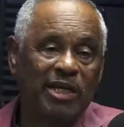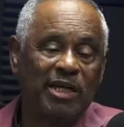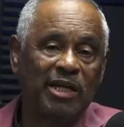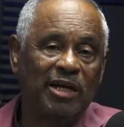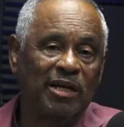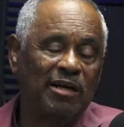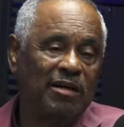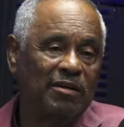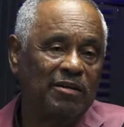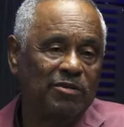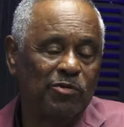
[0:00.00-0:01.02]

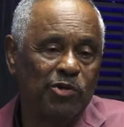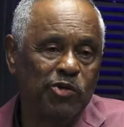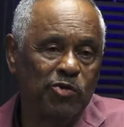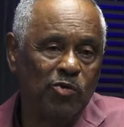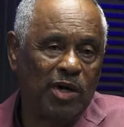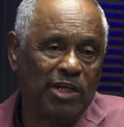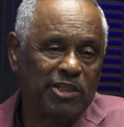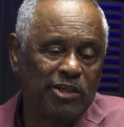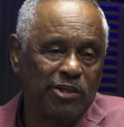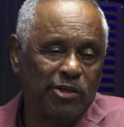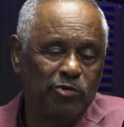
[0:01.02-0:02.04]
You're
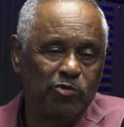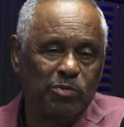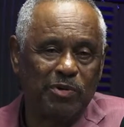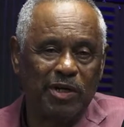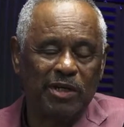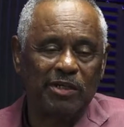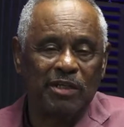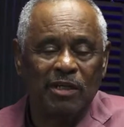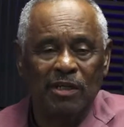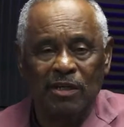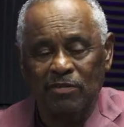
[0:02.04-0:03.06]
watching News Break
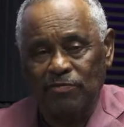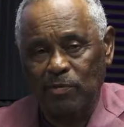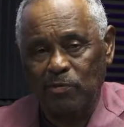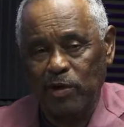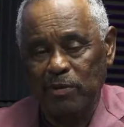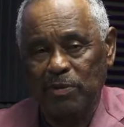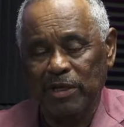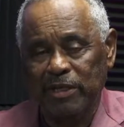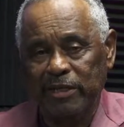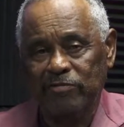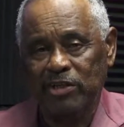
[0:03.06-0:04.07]
from
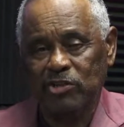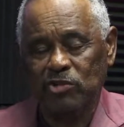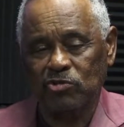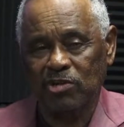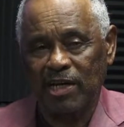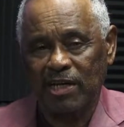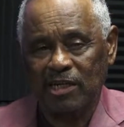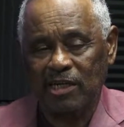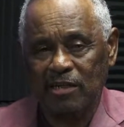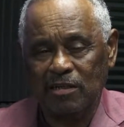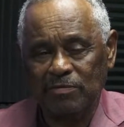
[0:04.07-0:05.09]

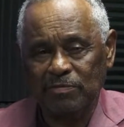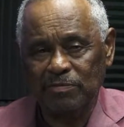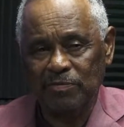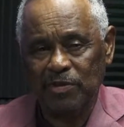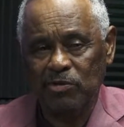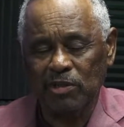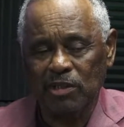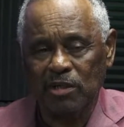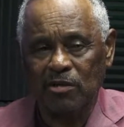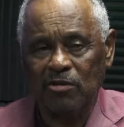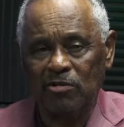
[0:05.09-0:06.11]
WeBelieveDigital.com. You can
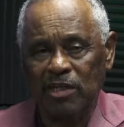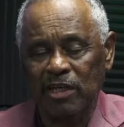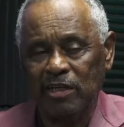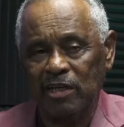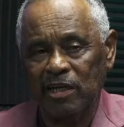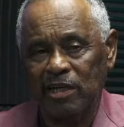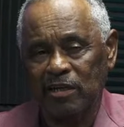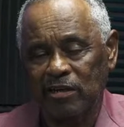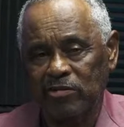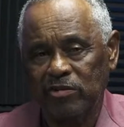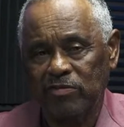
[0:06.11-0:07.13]
call in at
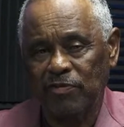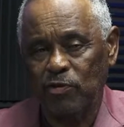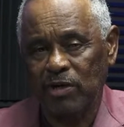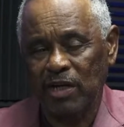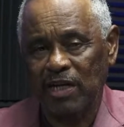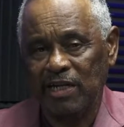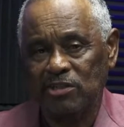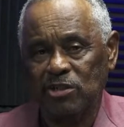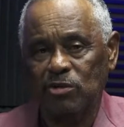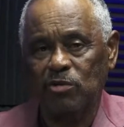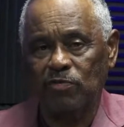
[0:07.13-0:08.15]

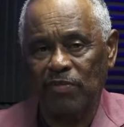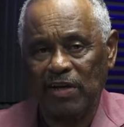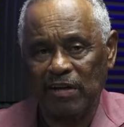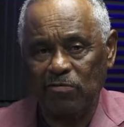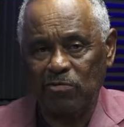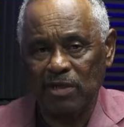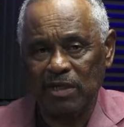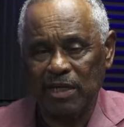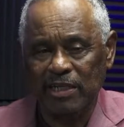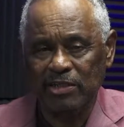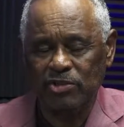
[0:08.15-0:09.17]

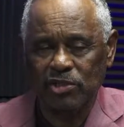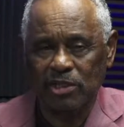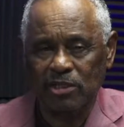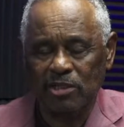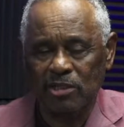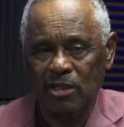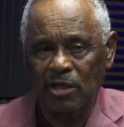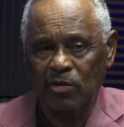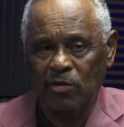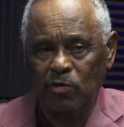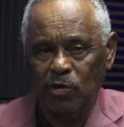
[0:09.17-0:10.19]
800-492-5186.
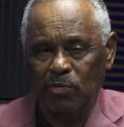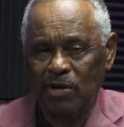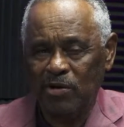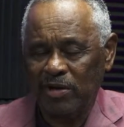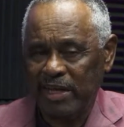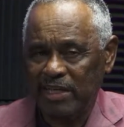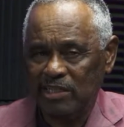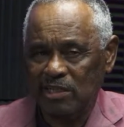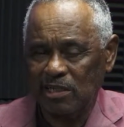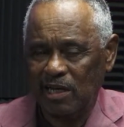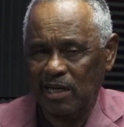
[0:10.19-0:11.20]
We're
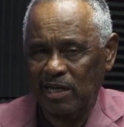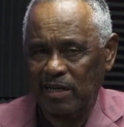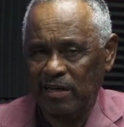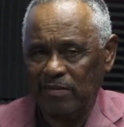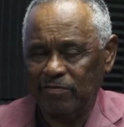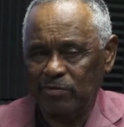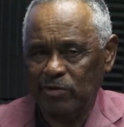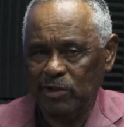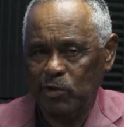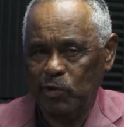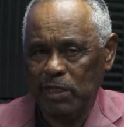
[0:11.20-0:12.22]
broadcasting live.
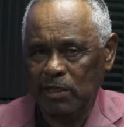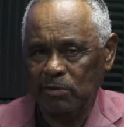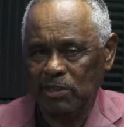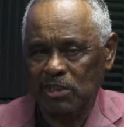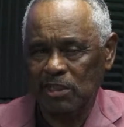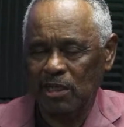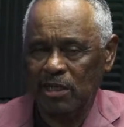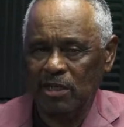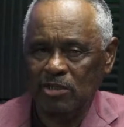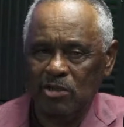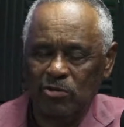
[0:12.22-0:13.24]
You can see
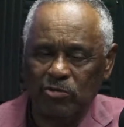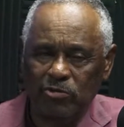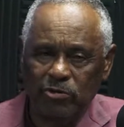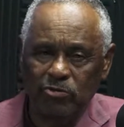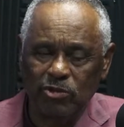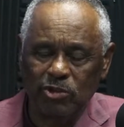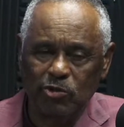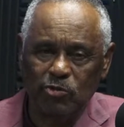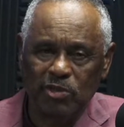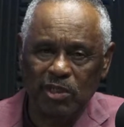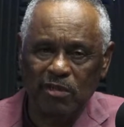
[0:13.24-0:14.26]
us on
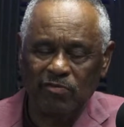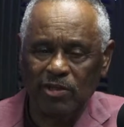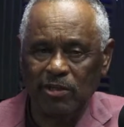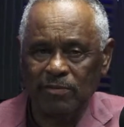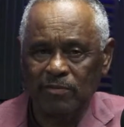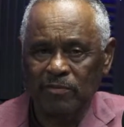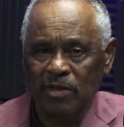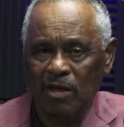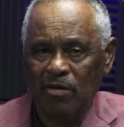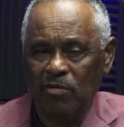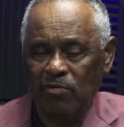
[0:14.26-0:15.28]
YouTube TV,
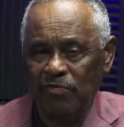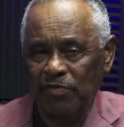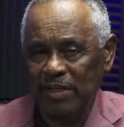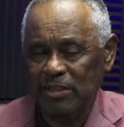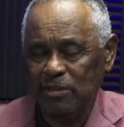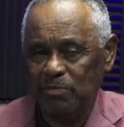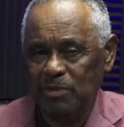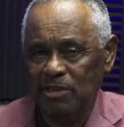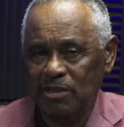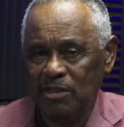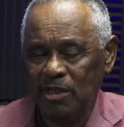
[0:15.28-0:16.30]
on
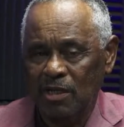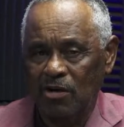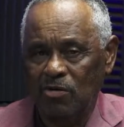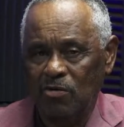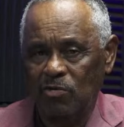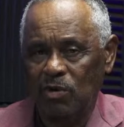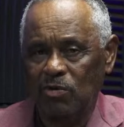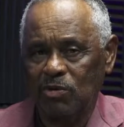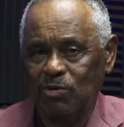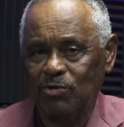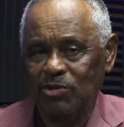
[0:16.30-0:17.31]
Facebook, on
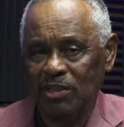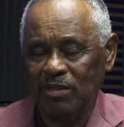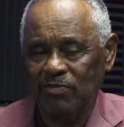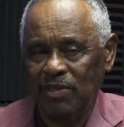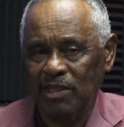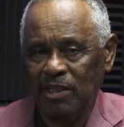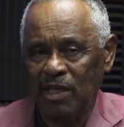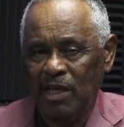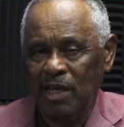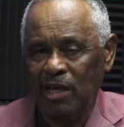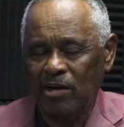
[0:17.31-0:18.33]
Roku TV,
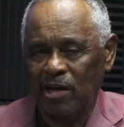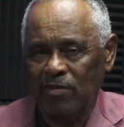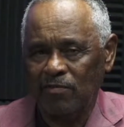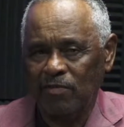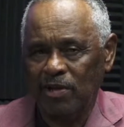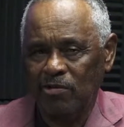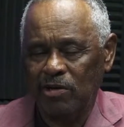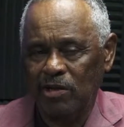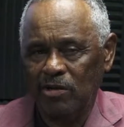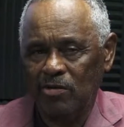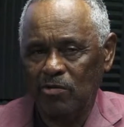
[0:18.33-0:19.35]
and our very
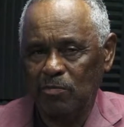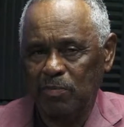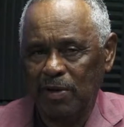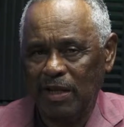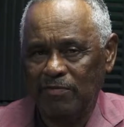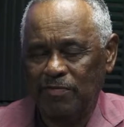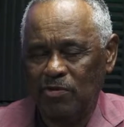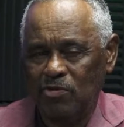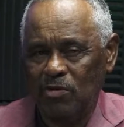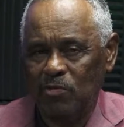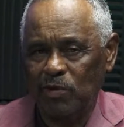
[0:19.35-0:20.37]
own
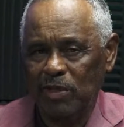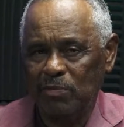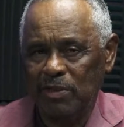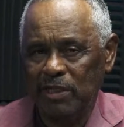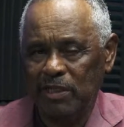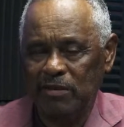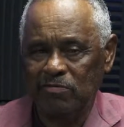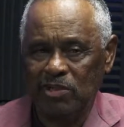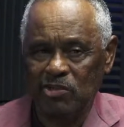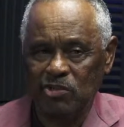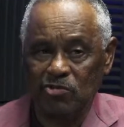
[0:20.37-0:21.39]
platform,
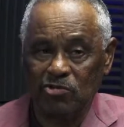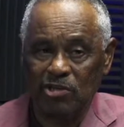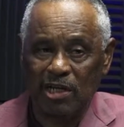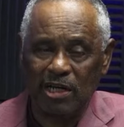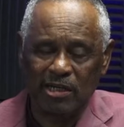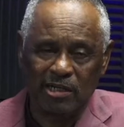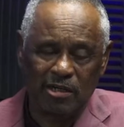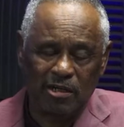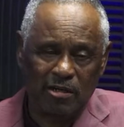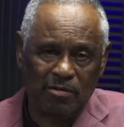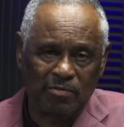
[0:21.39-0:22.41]

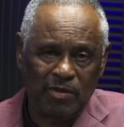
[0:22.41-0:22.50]
WeBelieveDigital.com,